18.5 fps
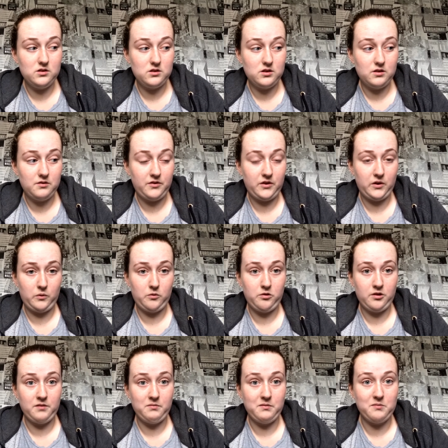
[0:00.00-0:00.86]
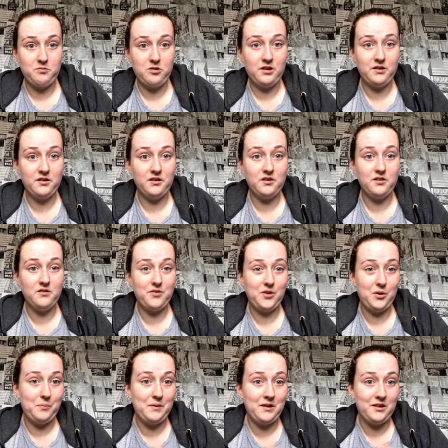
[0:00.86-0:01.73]
a few Christmas presents, a
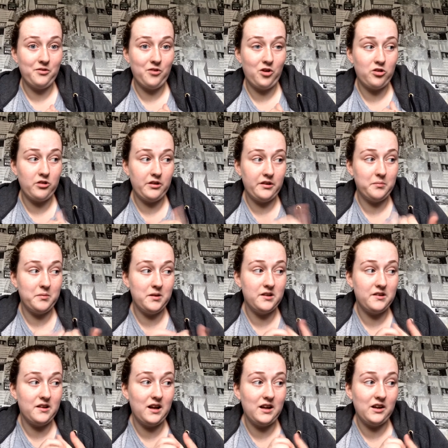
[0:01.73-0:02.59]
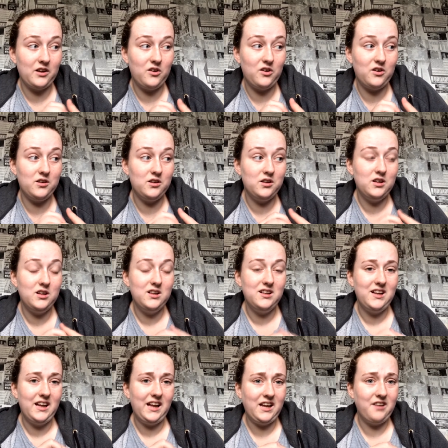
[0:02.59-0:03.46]
few bits for Christmas. I got
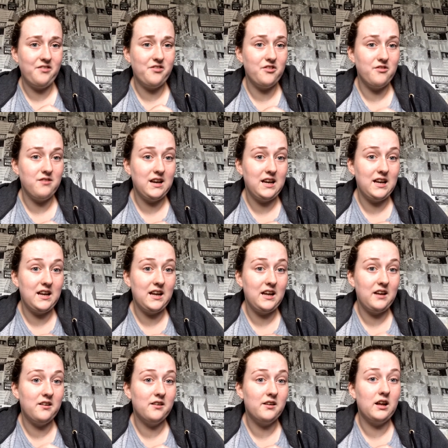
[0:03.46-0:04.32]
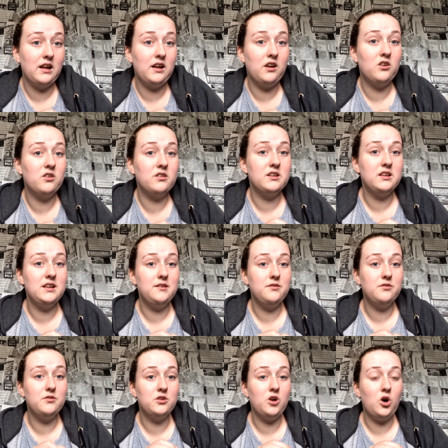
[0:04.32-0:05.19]
Ethan really needed like long
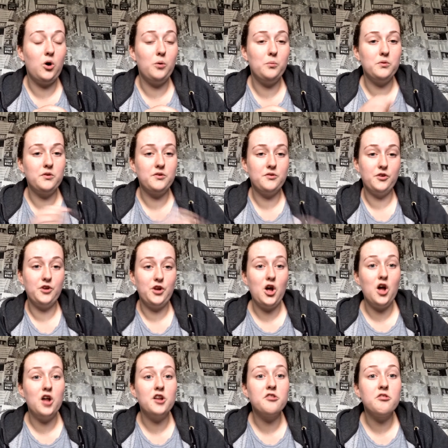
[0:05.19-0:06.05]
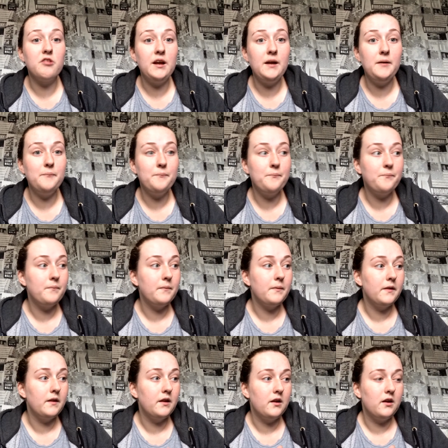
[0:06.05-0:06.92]
sleeve tops for nursery,
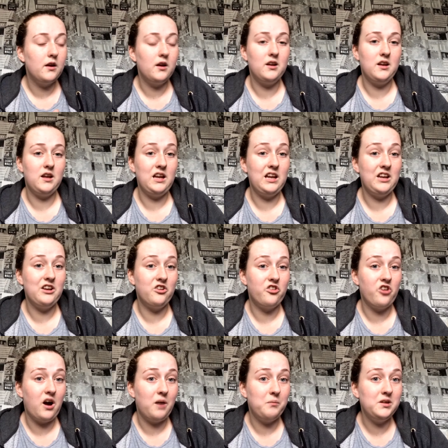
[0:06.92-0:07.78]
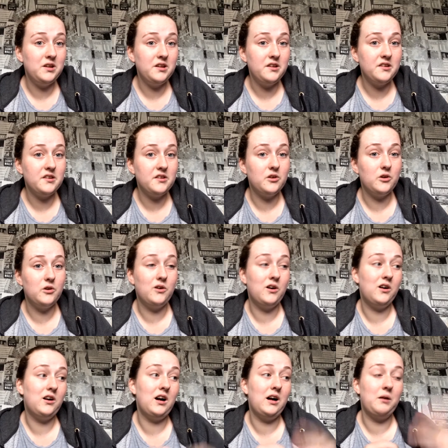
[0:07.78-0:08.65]
and he needed pajamas,
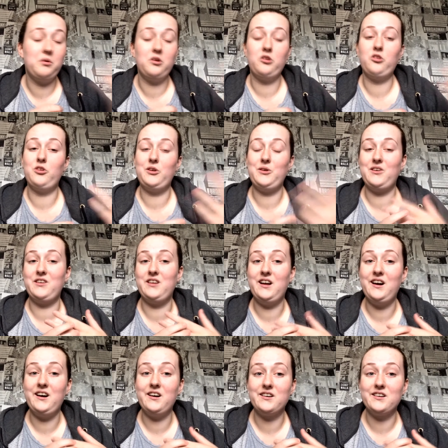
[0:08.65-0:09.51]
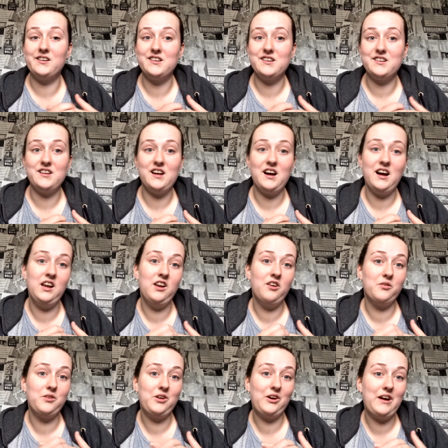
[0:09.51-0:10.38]
so I will show you all that because I
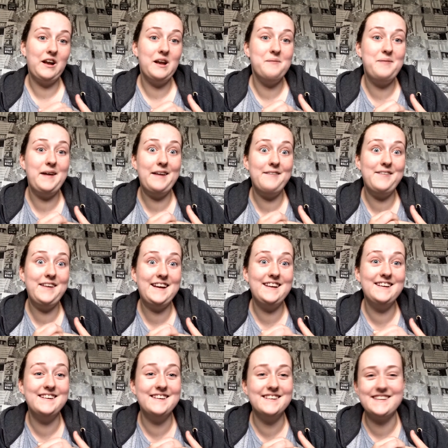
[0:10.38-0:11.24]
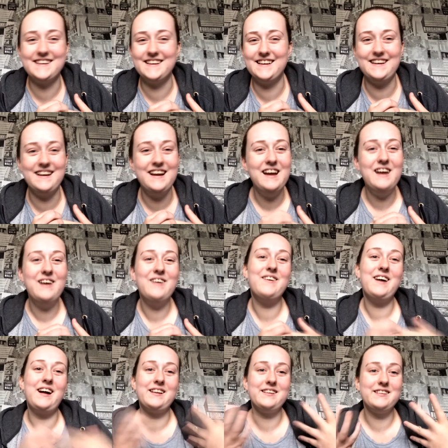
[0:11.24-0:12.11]
love looking at baby clothes.
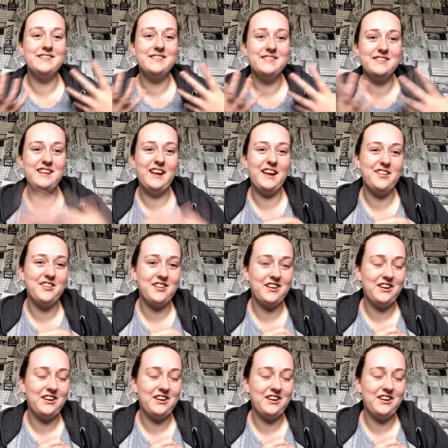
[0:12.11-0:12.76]
Well, kids'